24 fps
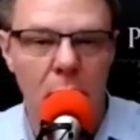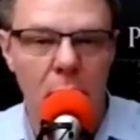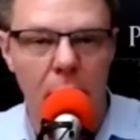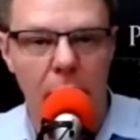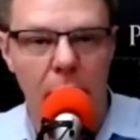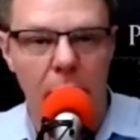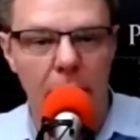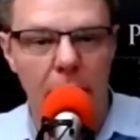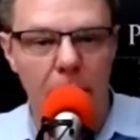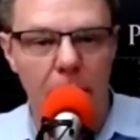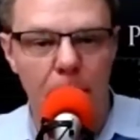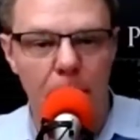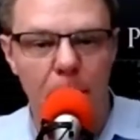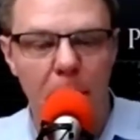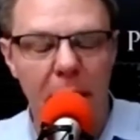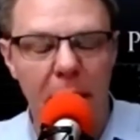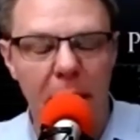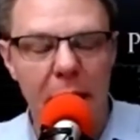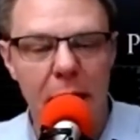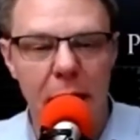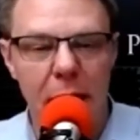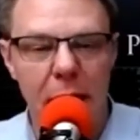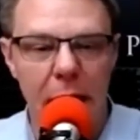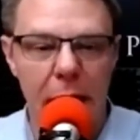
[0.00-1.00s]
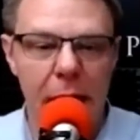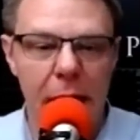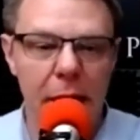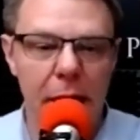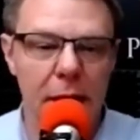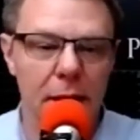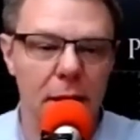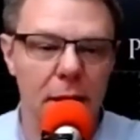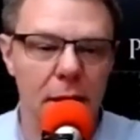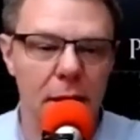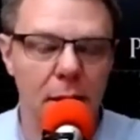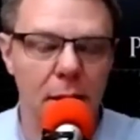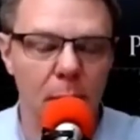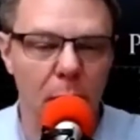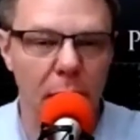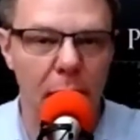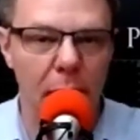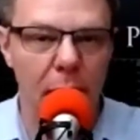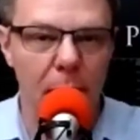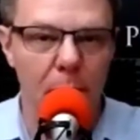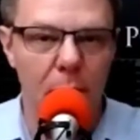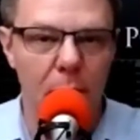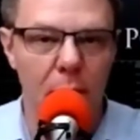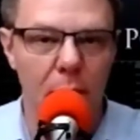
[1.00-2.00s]
I'm paying 8, but
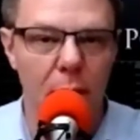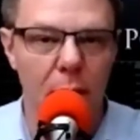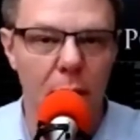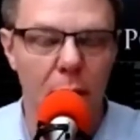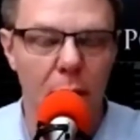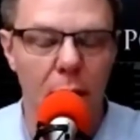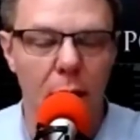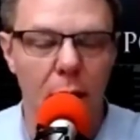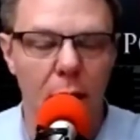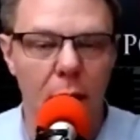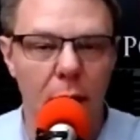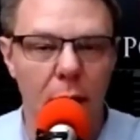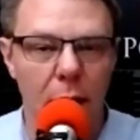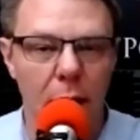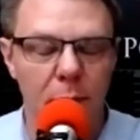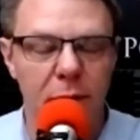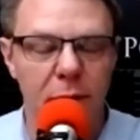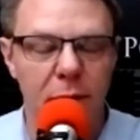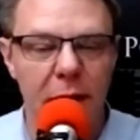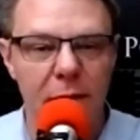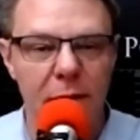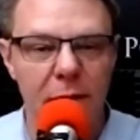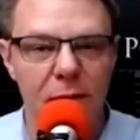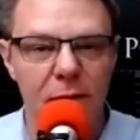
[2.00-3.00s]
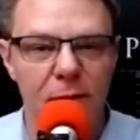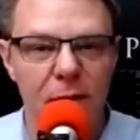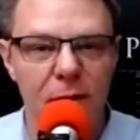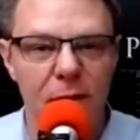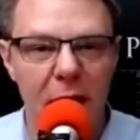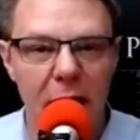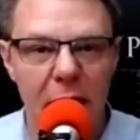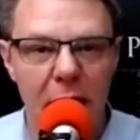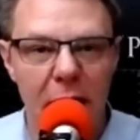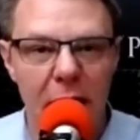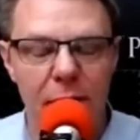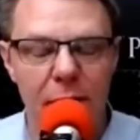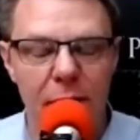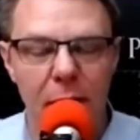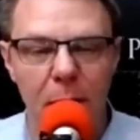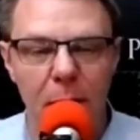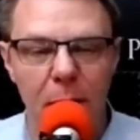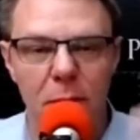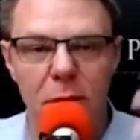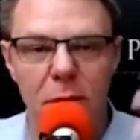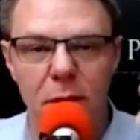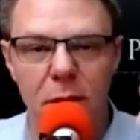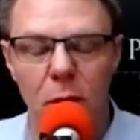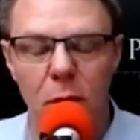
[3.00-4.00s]
I'm saving 5. I'm
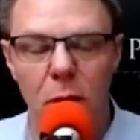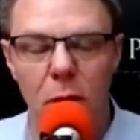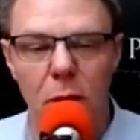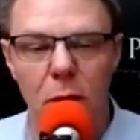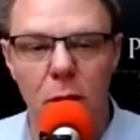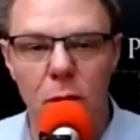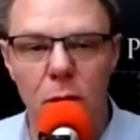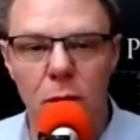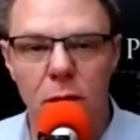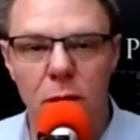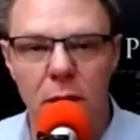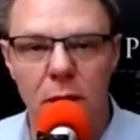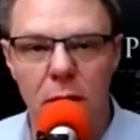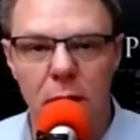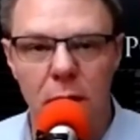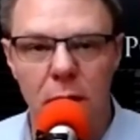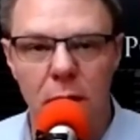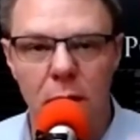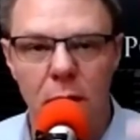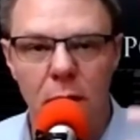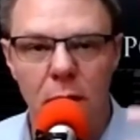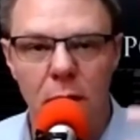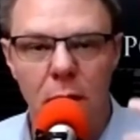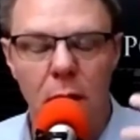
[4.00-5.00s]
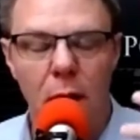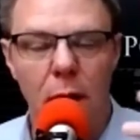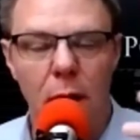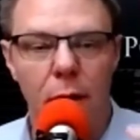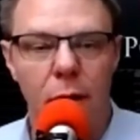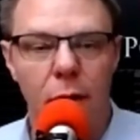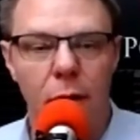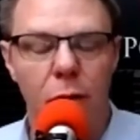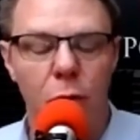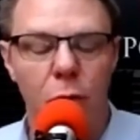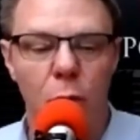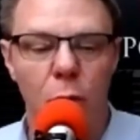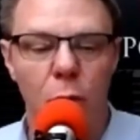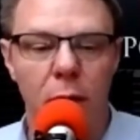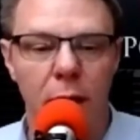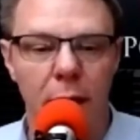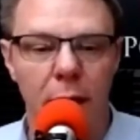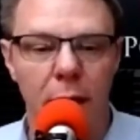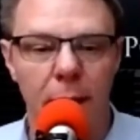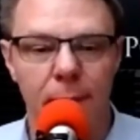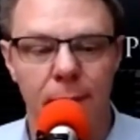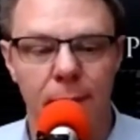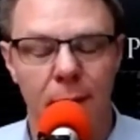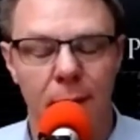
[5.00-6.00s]
still losing
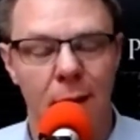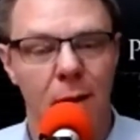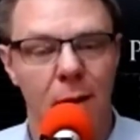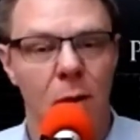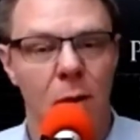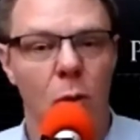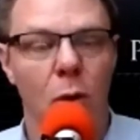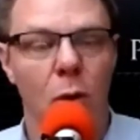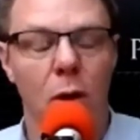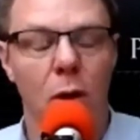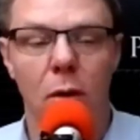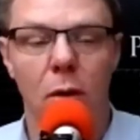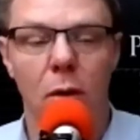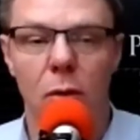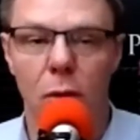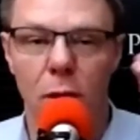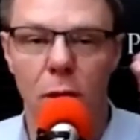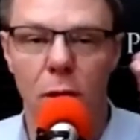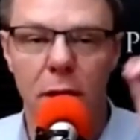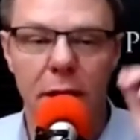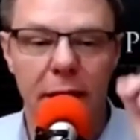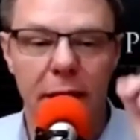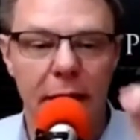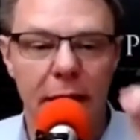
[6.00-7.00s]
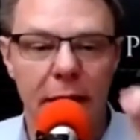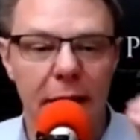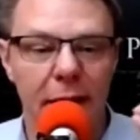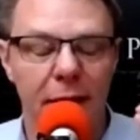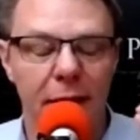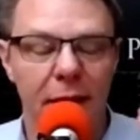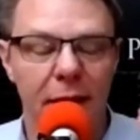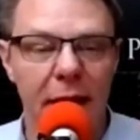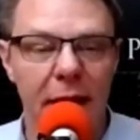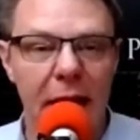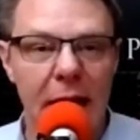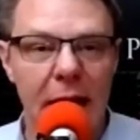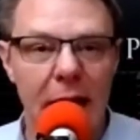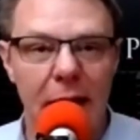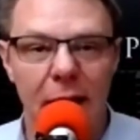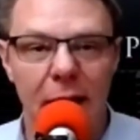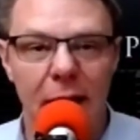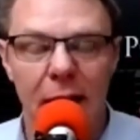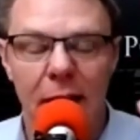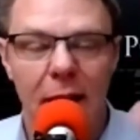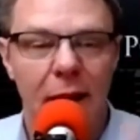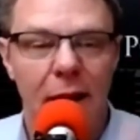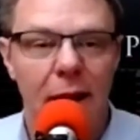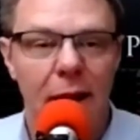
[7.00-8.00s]
3. Well, looking at that,
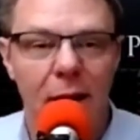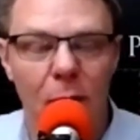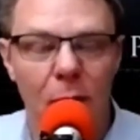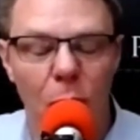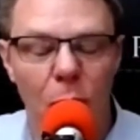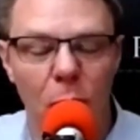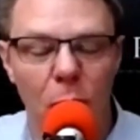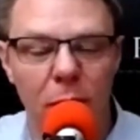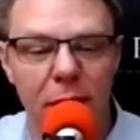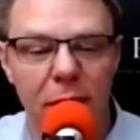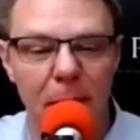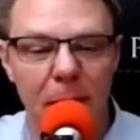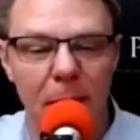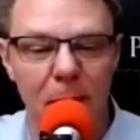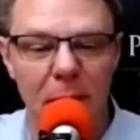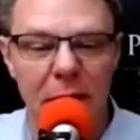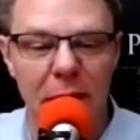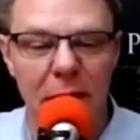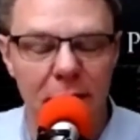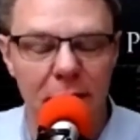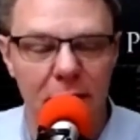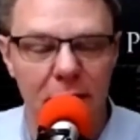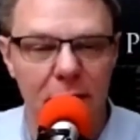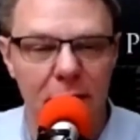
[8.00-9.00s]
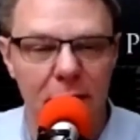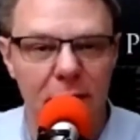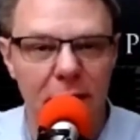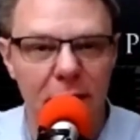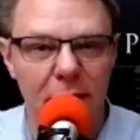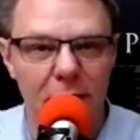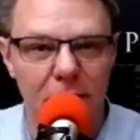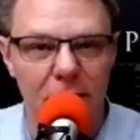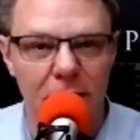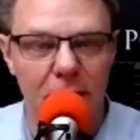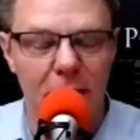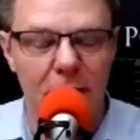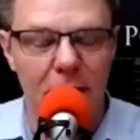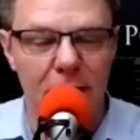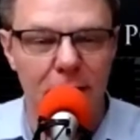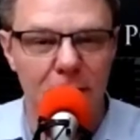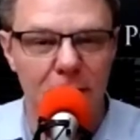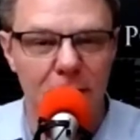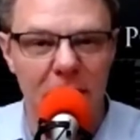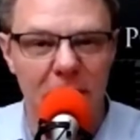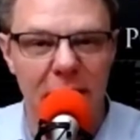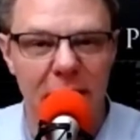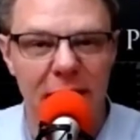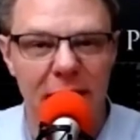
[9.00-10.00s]
what that means, instead of this costing
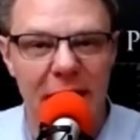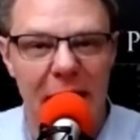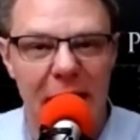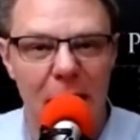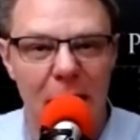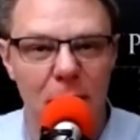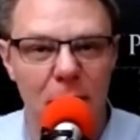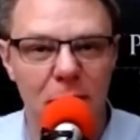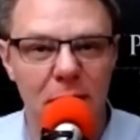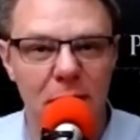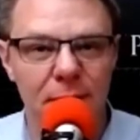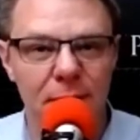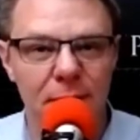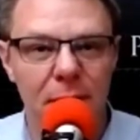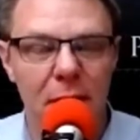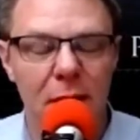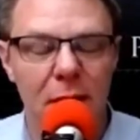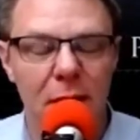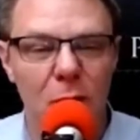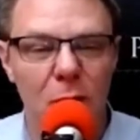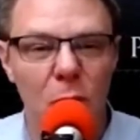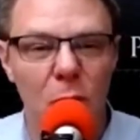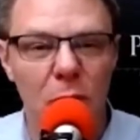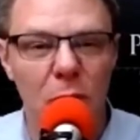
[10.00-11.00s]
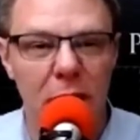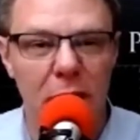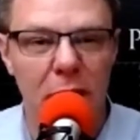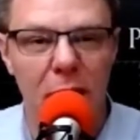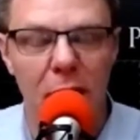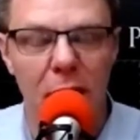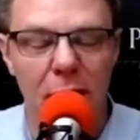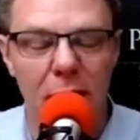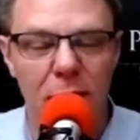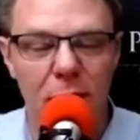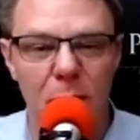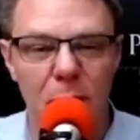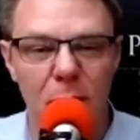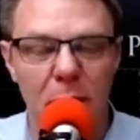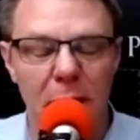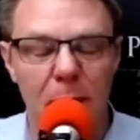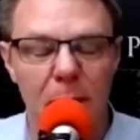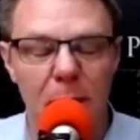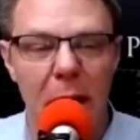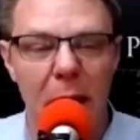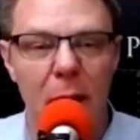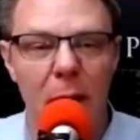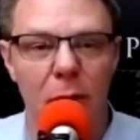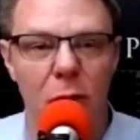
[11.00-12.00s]
me $1,000, it's only costing me
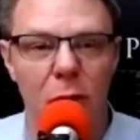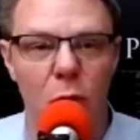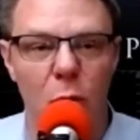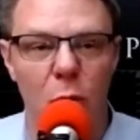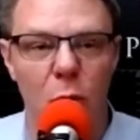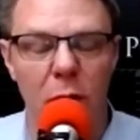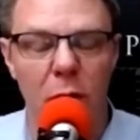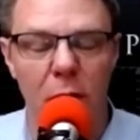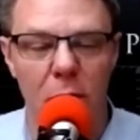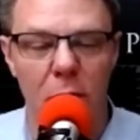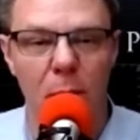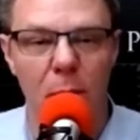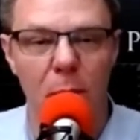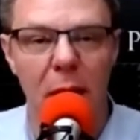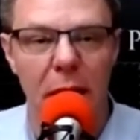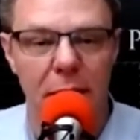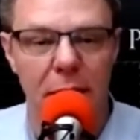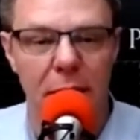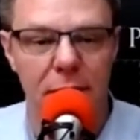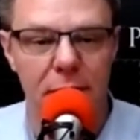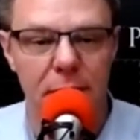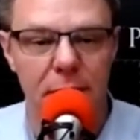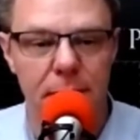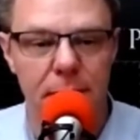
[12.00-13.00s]
about $300.